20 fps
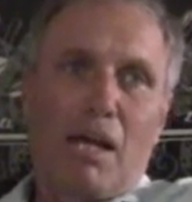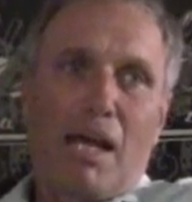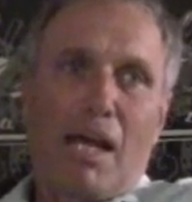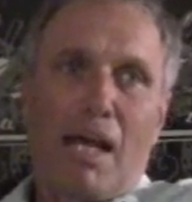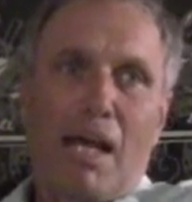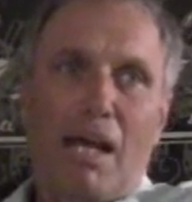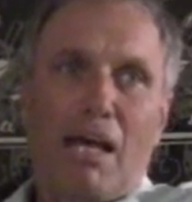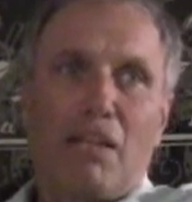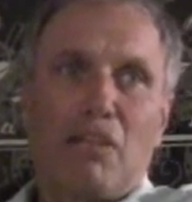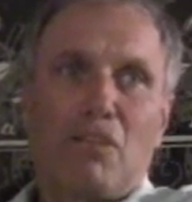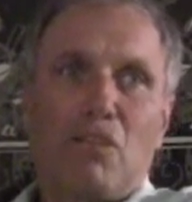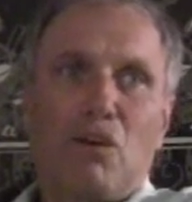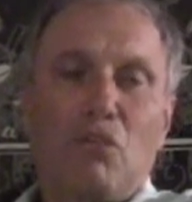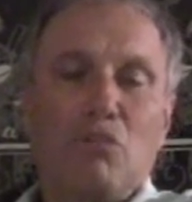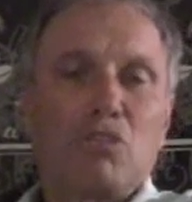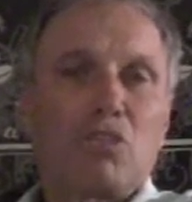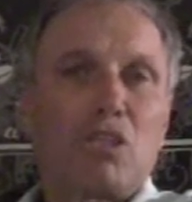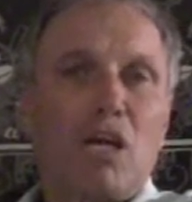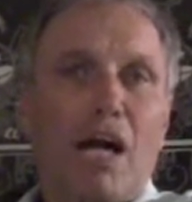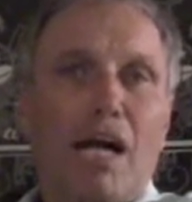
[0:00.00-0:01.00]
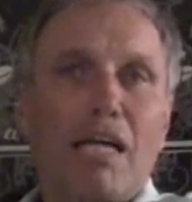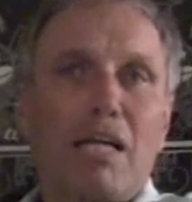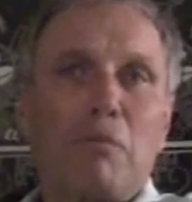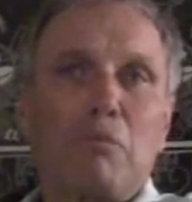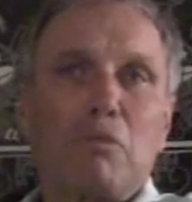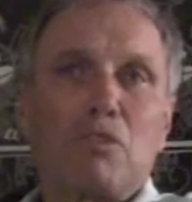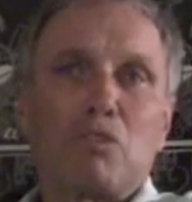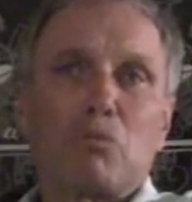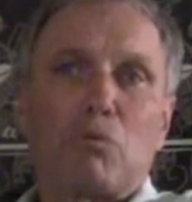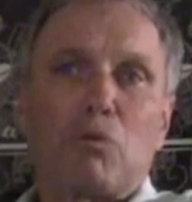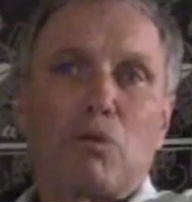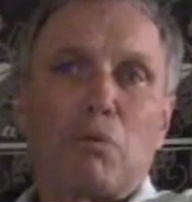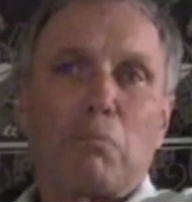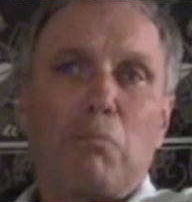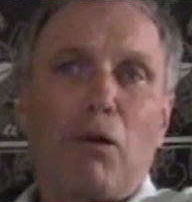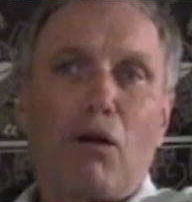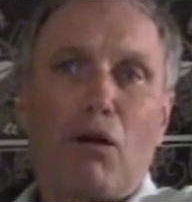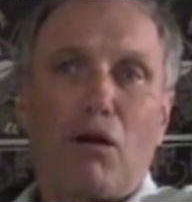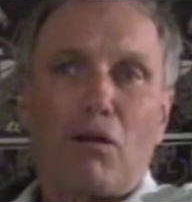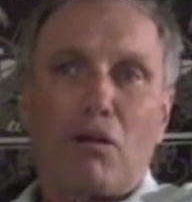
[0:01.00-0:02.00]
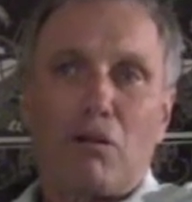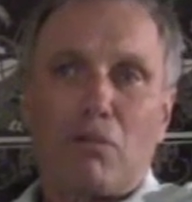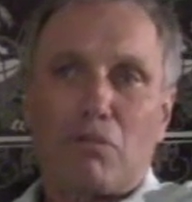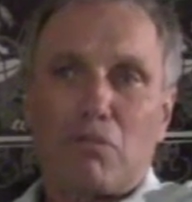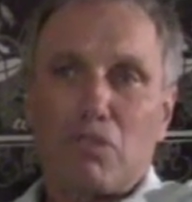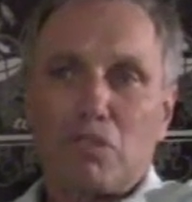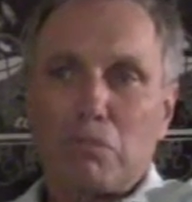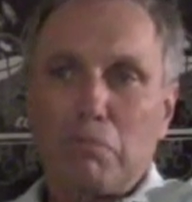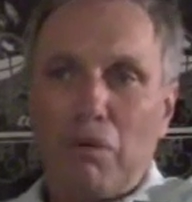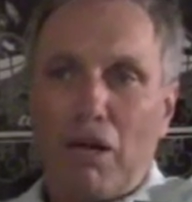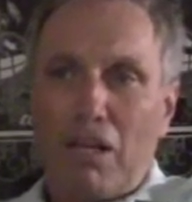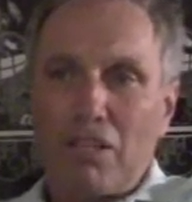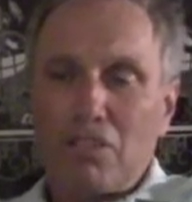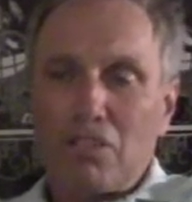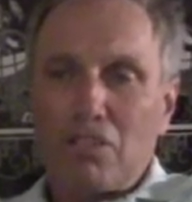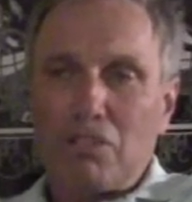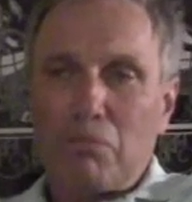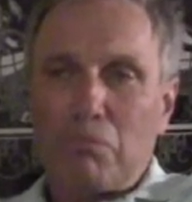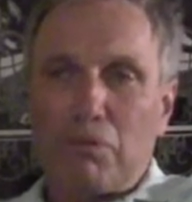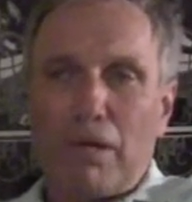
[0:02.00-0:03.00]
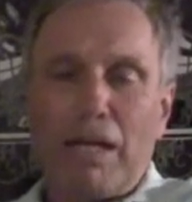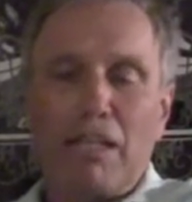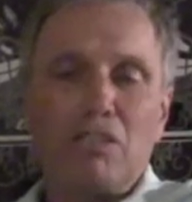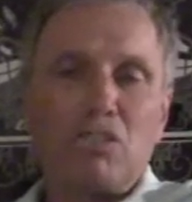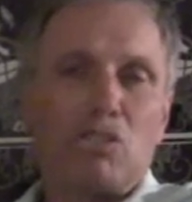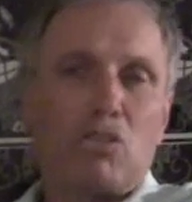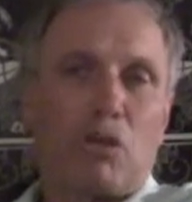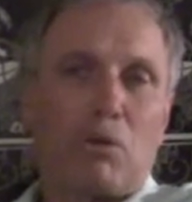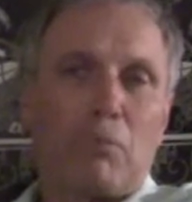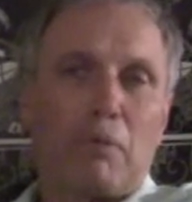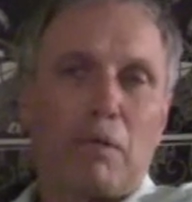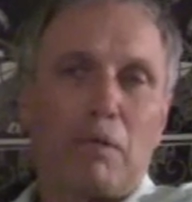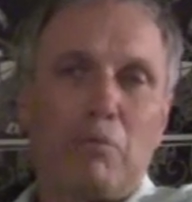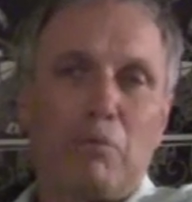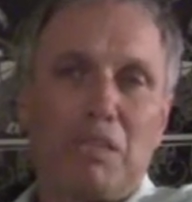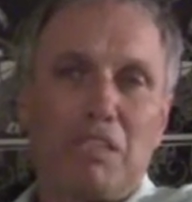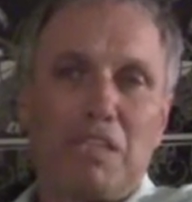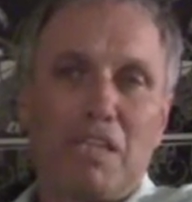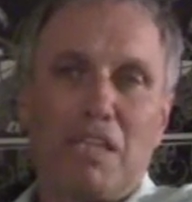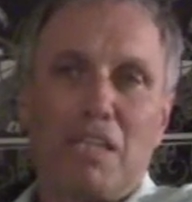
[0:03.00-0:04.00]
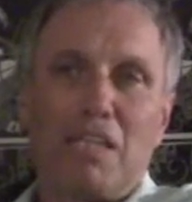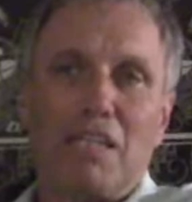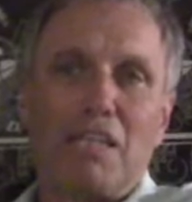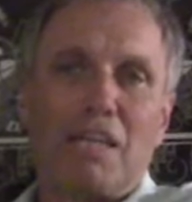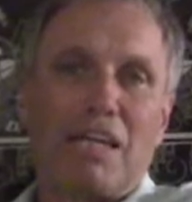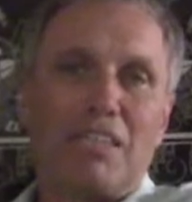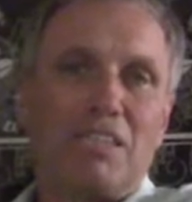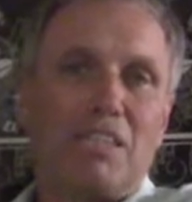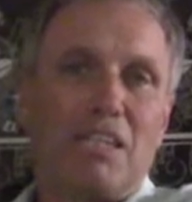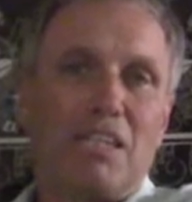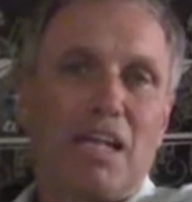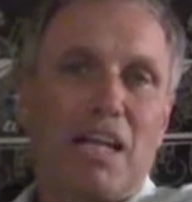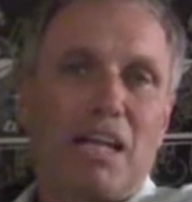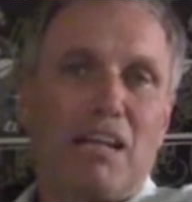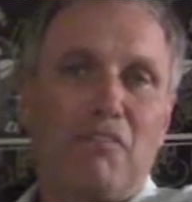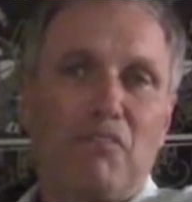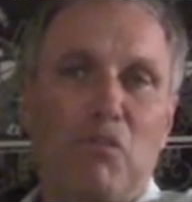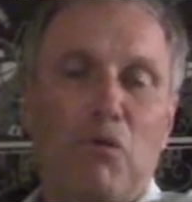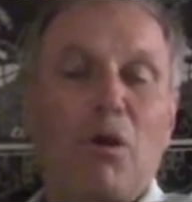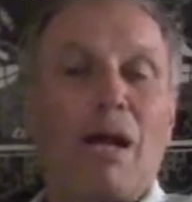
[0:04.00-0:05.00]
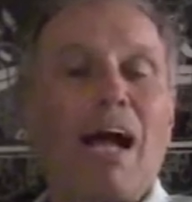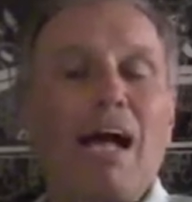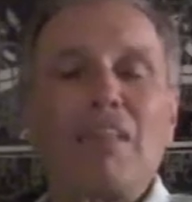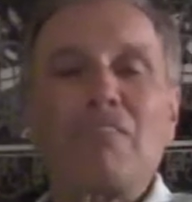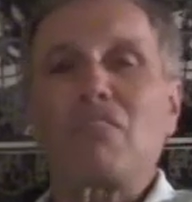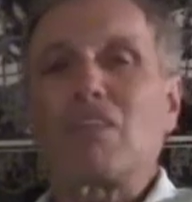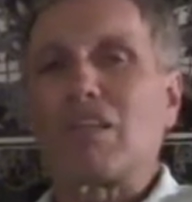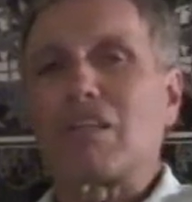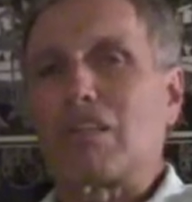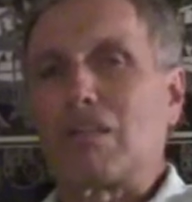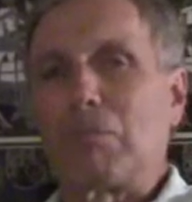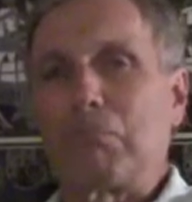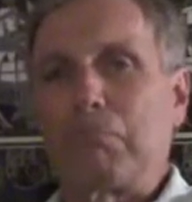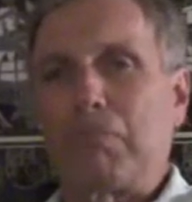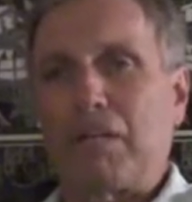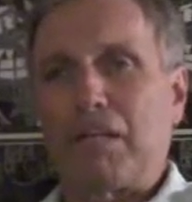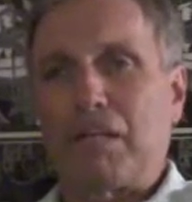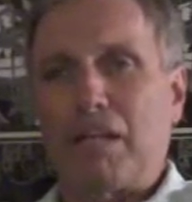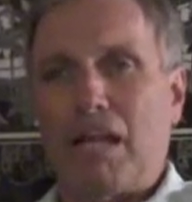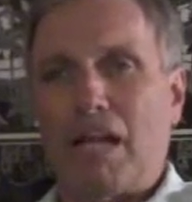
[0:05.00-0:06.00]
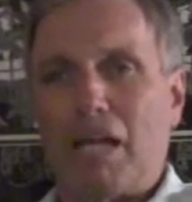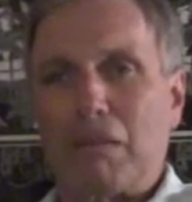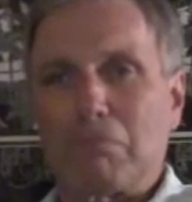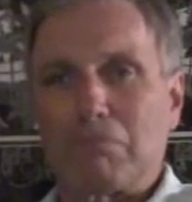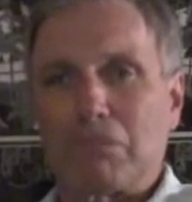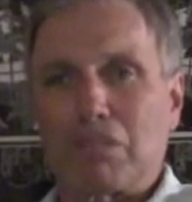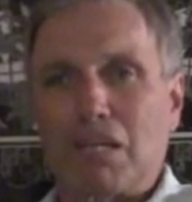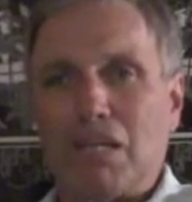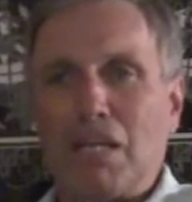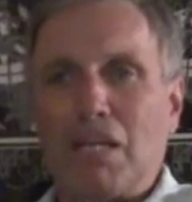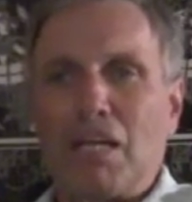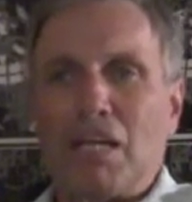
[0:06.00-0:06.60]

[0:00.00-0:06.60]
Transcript: and those documents were in part a response to brainstorming we did in 1984 at the Olympic Games.